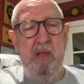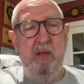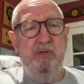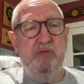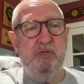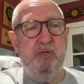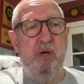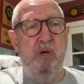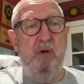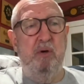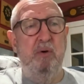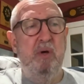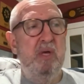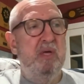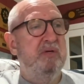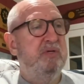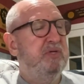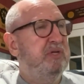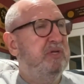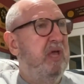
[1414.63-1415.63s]
So
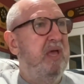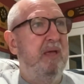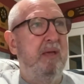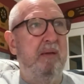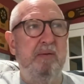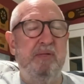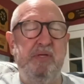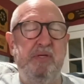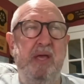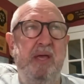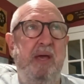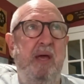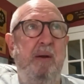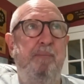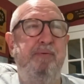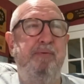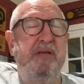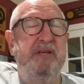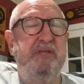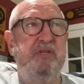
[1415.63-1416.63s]
staying out
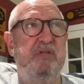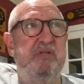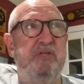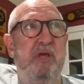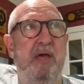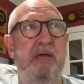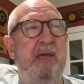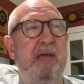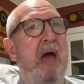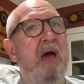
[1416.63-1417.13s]
of places like